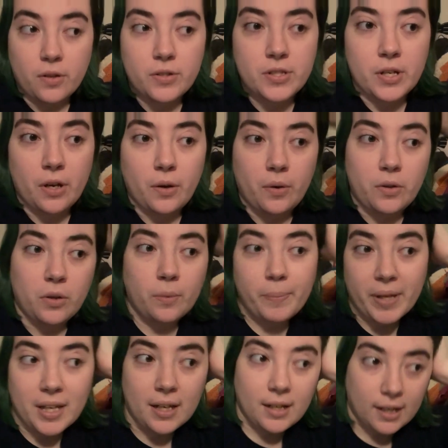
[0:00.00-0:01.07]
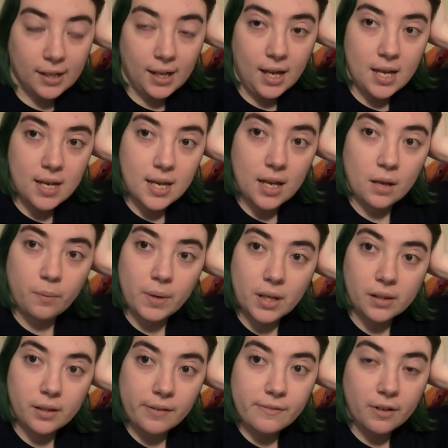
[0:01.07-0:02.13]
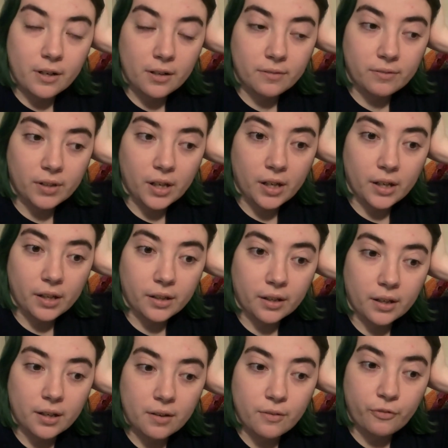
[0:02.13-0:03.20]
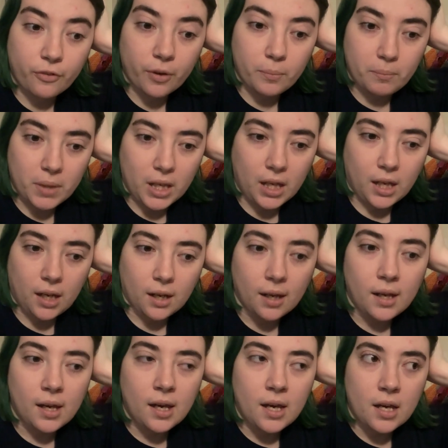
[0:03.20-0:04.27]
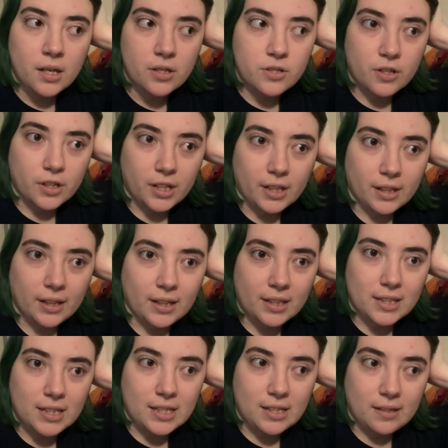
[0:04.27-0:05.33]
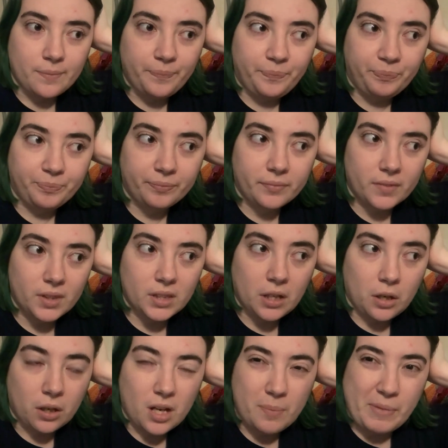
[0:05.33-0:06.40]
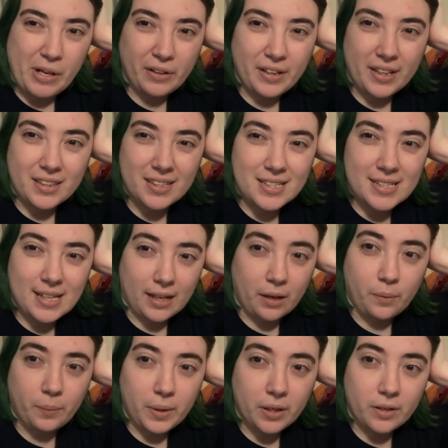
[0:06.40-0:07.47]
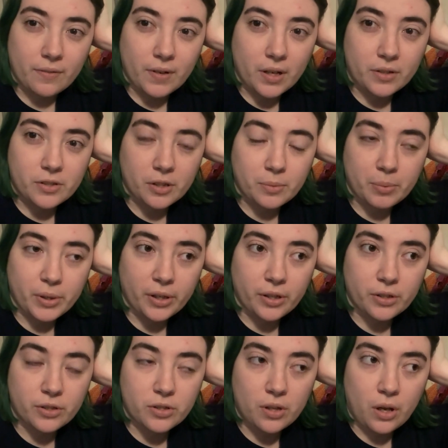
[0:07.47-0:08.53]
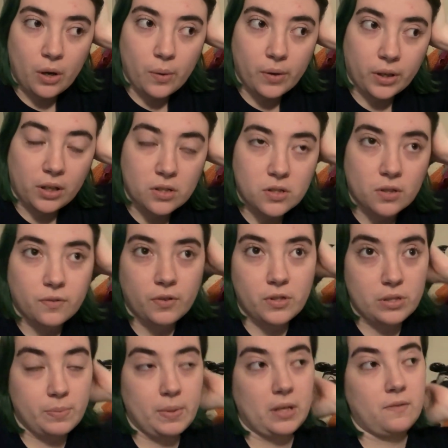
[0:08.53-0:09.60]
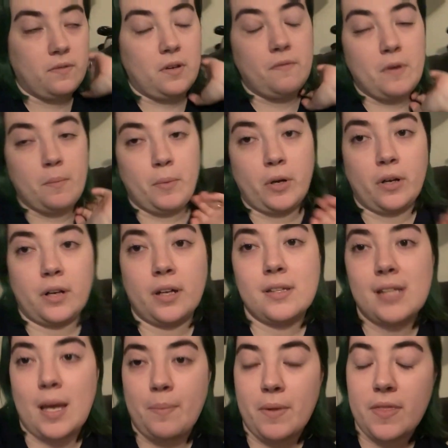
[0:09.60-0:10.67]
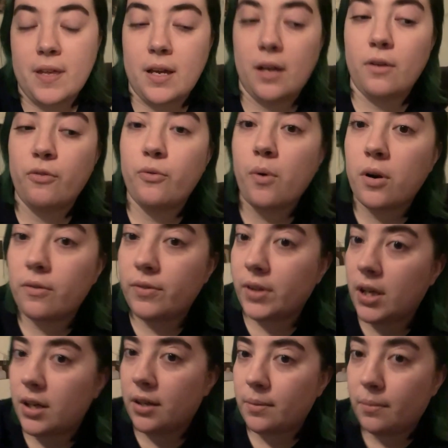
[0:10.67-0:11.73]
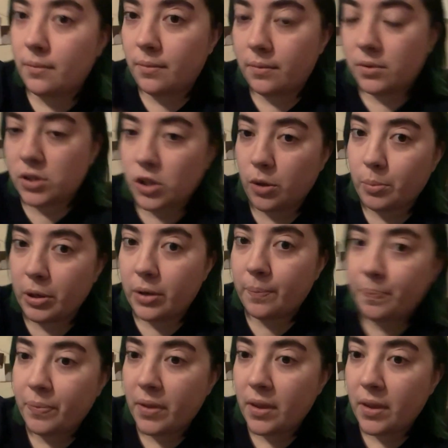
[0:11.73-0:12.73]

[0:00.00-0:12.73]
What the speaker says: So you'll be getting a weekly vlog from me starting like they'll come out like the second week of October going into the first week of November type of thing for Vlogtober.